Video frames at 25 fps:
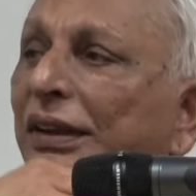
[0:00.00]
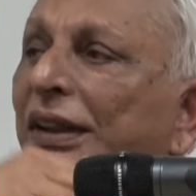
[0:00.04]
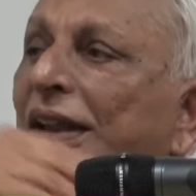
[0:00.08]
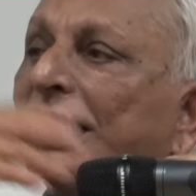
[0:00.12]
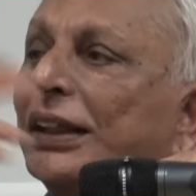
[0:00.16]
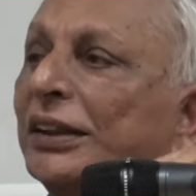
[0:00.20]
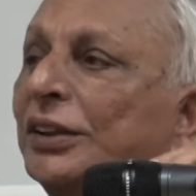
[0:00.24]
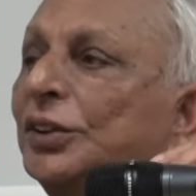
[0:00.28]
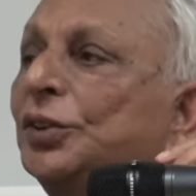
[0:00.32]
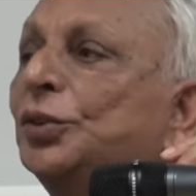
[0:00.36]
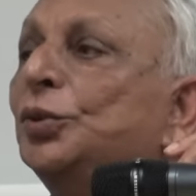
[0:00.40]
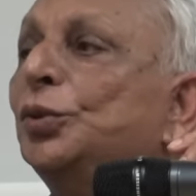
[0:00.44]

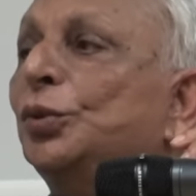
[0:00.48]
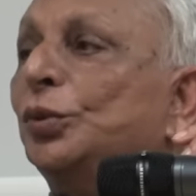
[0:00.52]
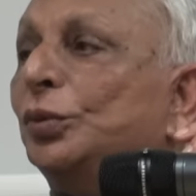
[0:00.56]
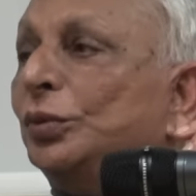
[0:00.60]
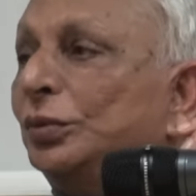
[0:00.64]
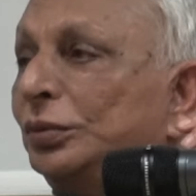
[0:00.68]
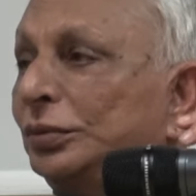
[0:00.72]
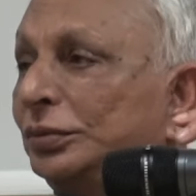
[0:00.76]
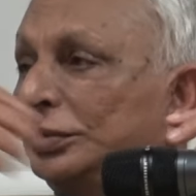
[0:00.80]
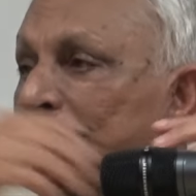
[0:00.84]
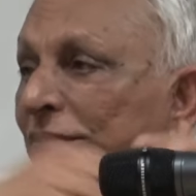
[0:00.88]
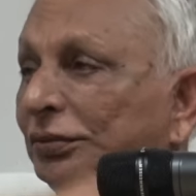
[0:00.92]
He had
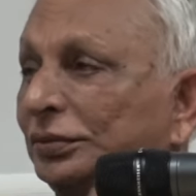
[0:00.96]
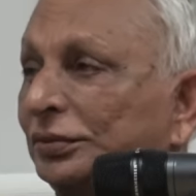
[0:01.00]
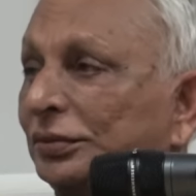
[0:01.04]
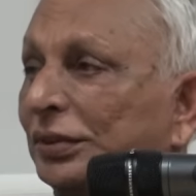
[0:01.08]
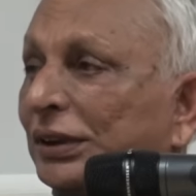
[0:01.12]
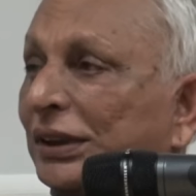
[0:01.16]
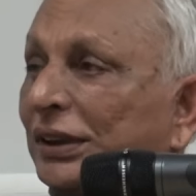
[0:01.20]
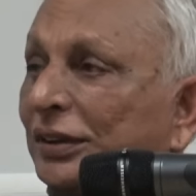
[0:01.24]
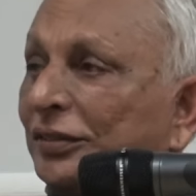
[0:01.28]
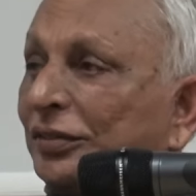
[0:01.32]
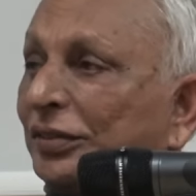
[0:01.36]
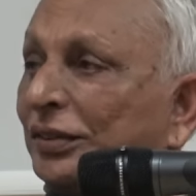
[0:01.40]
two
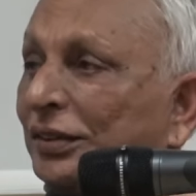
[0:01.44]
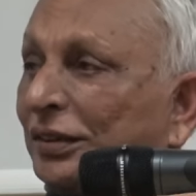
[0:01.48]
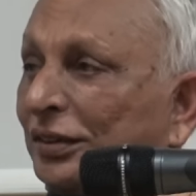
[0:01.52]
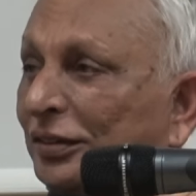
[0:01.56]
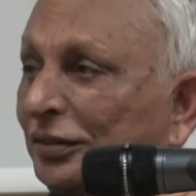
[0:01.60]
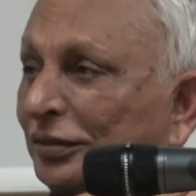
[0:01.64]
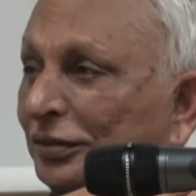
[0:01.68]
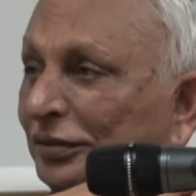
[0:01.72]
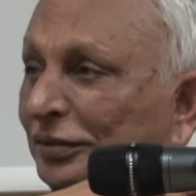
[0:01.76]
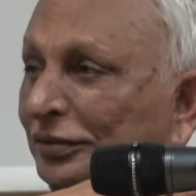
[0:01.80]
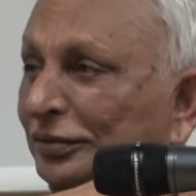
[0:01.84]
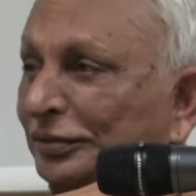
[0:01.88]
wives.
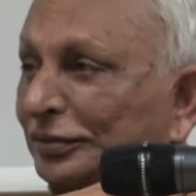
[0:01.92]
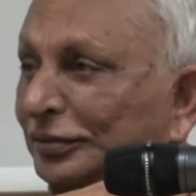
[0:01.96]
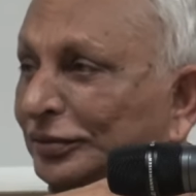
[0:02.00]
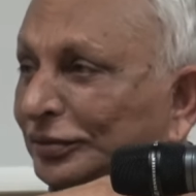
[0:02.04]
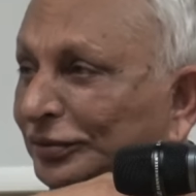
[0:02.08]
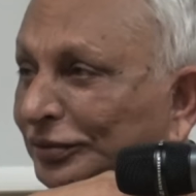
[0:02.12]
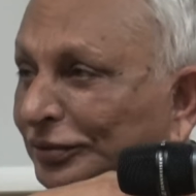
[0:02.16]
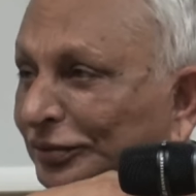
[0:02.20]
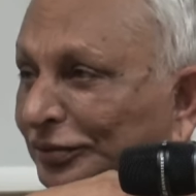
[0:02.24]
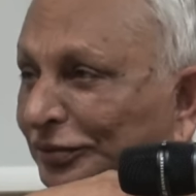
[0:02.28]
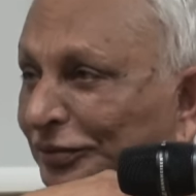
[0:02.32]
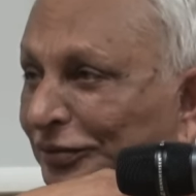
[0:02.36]

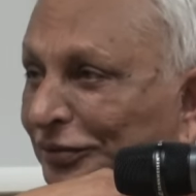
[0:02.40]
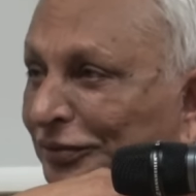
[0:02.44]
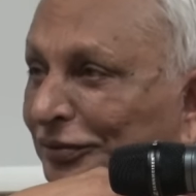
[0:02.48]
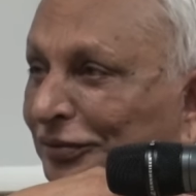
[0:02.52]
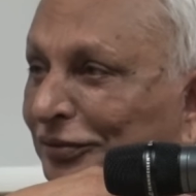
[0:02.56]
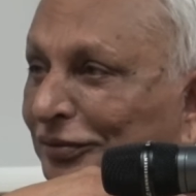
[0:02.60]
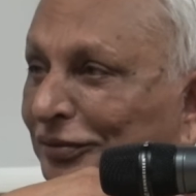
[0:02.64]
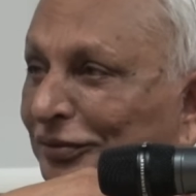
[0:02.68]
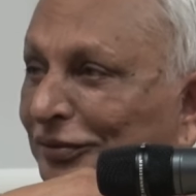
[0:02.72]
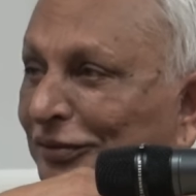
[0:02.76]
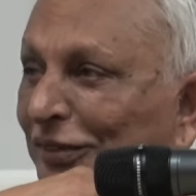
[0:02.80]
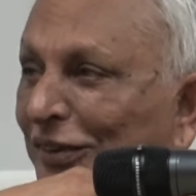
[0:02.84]

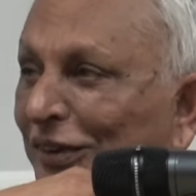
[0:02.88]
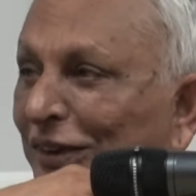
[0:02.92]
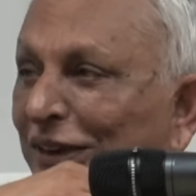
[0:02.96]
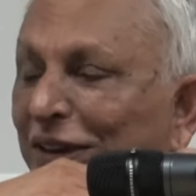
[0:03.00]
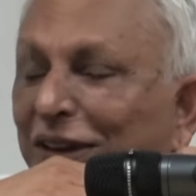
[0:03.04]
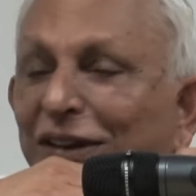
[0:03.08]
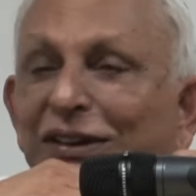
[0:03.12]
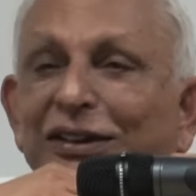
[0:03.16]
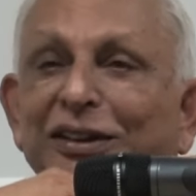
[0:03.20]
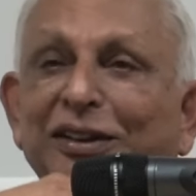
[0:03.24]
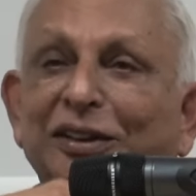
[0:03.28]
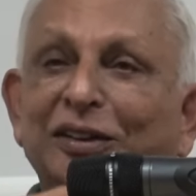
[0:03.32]
I
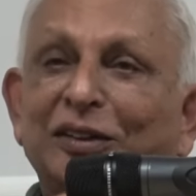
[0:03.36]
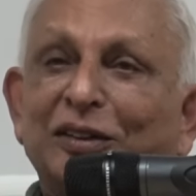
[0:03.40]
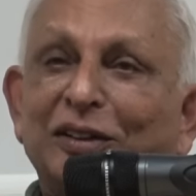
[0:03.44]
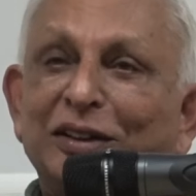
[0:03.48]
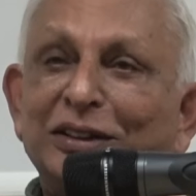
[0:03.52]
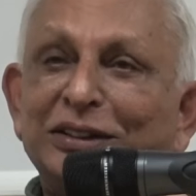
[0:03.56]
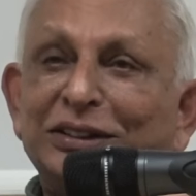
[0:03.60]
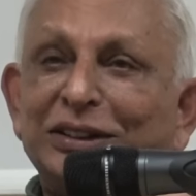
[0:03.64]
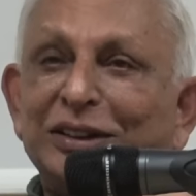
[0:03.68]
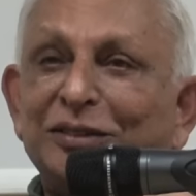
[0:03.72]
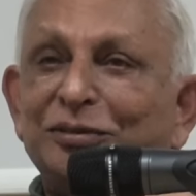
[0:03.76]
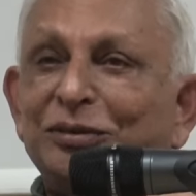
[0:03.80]
think the
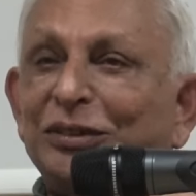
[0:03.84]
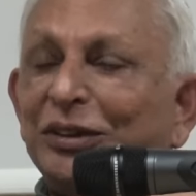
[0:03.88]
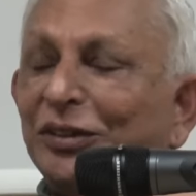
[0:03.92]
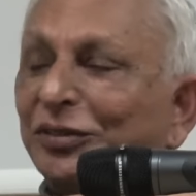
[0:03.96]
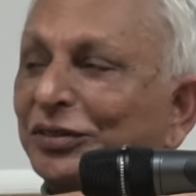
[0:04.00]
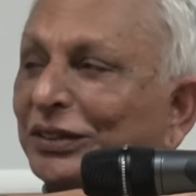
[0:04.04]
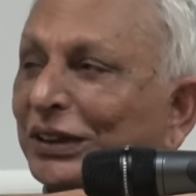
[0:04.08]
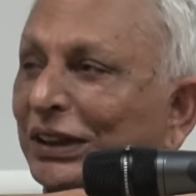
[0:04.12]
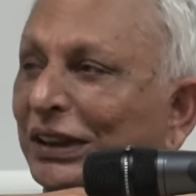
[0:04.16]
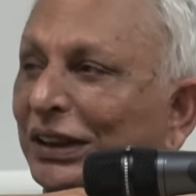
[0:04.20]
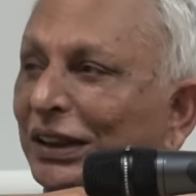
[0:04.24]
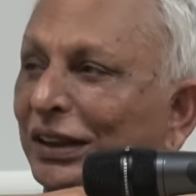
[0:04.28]
concept
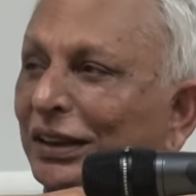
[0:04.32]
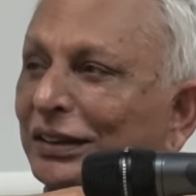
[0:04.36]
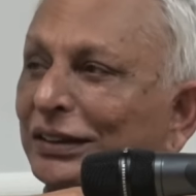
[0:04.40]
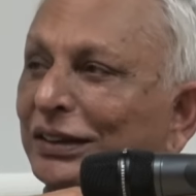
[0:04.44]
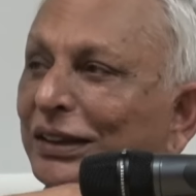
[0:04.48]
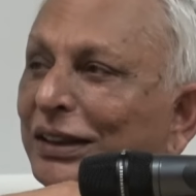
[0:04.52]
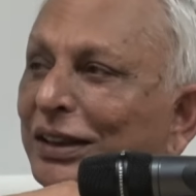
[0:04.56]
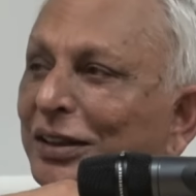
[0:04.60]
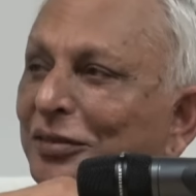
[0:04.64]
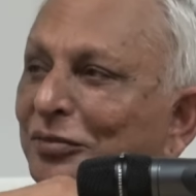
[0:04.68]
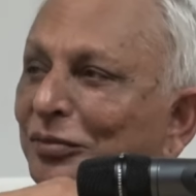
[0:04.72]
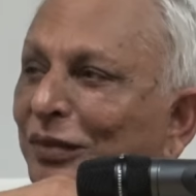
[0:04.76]
of
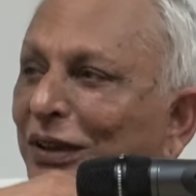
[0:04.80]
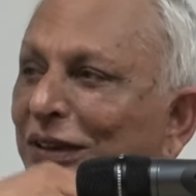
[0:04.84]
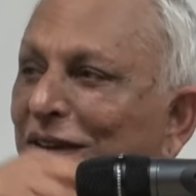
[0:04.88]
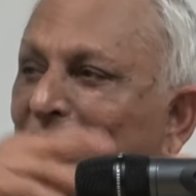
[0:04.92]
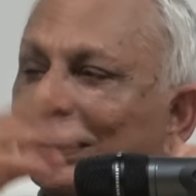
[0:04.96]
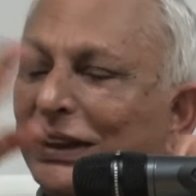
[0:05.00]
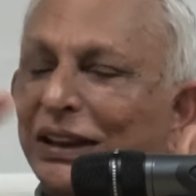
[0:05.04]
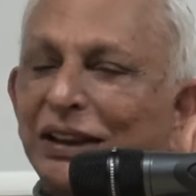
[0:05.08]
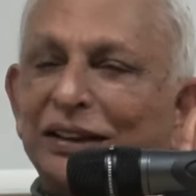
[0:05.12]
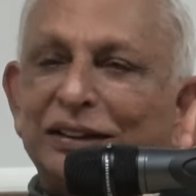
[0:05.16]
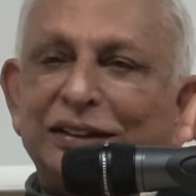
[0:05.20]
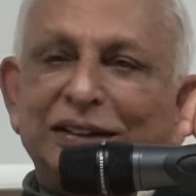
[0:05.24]
sannyas came
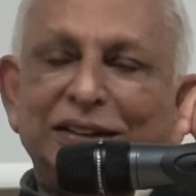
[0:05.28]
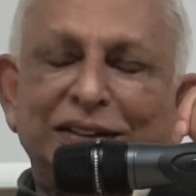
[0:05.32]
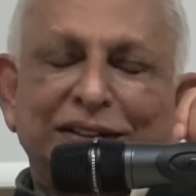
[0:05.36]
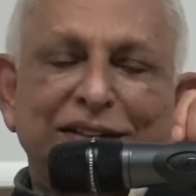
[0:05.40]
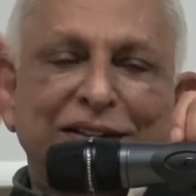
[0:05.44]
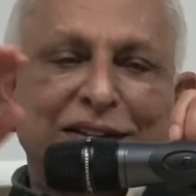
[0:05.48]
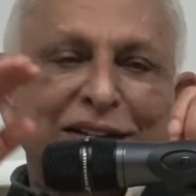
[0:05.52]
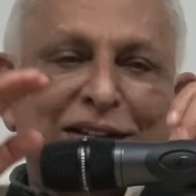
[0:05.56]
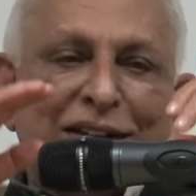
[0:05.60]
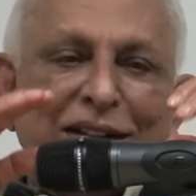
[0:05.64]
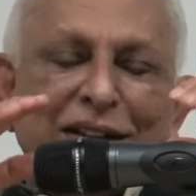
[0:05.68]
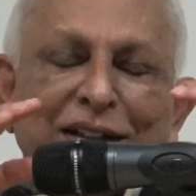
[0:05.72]
much later.